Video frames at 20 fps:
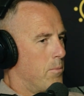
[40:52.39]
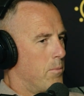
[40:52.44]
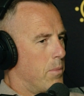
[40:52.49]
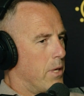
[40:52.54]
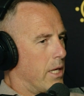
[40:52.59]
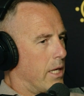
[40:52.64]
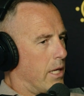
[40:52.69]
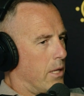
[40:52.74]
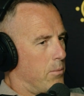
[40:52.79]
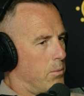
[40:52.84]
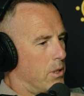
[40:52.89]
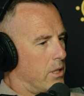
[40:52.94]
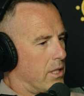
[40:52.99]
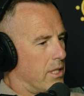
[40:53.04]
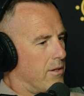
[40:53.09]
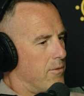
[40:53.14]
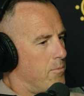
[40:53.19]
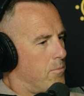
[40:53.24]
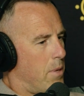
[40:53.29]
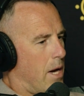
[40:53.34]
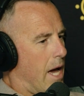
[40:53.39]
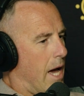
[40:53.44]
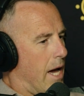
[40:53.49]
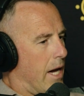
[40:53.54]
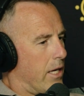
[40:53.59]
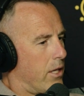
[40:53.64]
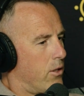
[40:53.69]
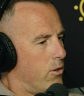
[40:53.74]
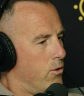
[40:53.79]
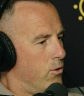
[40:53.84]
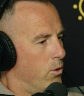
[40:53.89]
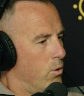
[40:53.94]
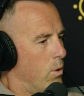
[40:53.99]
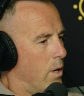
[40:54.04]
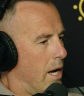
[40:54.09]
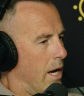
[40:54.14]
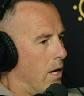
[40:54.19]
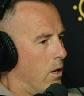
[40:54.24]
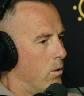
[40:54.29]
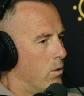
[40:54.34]
being able to give back
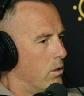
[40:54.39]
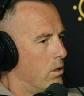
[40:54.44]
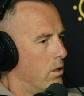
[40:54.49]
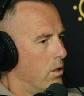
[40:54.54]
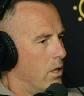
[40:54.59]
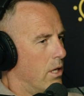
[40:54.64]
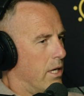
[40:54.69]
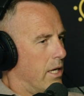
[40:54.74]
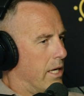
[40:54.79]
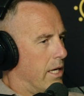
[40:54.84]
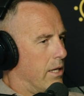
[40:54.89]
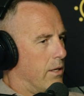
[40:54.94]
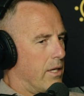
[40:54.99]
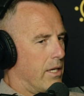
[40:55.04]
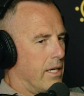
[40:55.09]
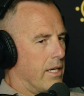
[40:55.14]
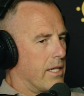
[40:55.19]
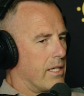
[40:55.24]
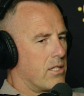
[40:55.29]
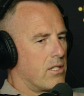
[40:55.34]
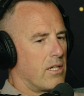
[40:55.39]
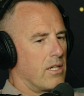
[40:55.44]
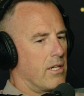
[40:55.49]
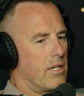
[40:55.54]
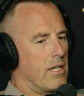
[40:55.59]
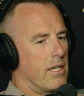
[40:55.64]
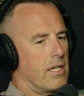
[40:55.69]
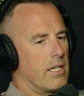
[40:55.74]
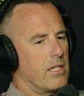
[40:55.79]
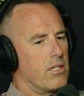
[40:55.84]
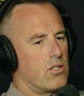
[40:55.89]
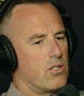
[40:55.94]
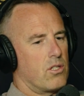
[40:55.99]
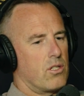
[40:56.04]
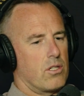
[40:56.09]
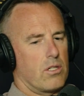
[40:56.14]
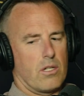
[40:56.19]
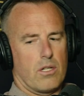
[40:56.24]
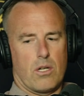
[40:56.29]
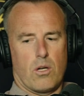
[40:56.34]
throughout at
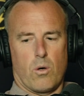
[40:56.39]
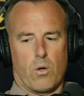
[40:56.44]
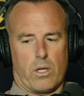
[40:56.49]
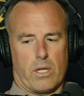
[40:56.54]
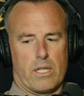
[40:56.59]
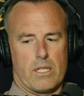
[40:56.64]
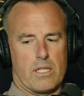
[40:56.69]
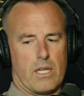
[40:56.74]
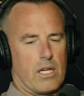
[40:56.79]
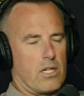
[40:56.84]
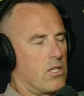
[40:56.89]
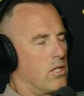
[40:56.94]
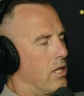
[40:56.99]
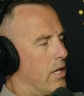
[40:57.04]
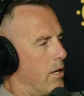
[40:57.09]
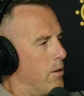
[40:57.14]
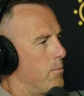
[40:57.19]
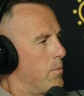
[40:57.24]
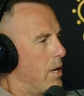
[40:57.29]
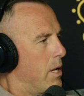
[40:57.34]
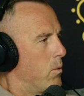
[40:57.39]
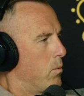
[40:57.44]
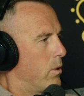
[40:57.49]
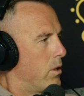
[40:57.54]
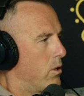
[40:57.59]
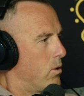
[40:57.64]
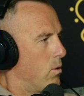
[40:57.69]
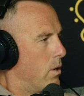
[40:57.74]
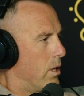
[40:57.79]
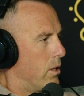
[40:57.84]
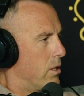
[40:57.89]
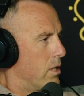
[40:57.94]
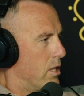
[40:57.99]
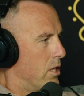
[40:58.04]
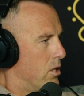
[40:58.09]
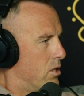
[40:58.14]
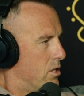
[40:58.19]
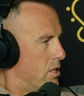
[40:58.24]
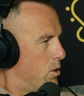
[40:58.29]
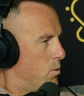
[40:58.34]
each organization that I've been with throughout the
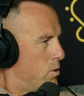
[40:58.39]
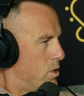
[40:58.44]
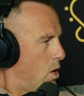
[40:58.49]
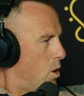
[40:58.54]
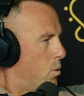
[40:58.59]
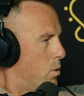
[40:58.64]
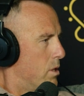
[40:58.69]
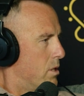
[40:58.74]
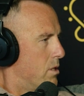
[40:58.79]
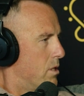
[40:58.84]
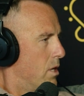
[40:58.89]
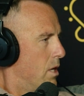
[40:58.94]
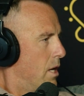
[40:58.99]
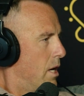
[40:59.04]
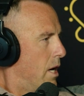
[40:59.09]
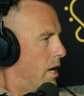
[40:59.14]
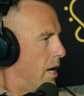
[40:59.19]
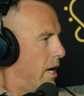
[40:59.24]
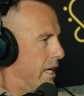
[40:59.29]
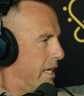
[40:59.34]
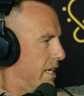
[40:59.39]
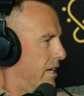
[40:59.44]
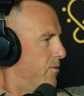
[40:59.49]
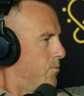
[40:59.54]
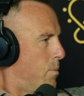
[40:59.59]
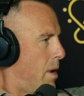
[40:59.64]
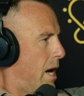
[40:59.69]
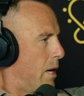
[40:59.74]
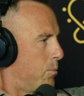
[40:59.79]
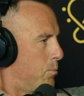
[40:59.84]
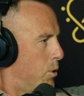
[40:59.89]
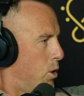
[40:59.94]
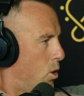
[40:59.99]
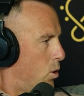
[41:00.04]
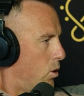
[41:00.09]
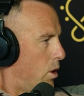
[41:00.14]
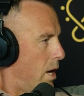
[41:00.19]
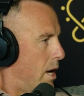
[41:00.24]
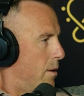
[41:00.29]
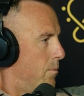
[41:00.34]
years, there was always a give back
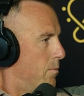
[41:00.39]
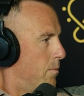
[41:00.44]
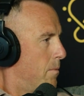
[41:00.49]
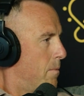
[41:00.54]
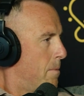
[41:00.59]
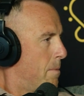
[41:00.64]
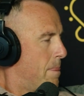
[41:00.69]
program.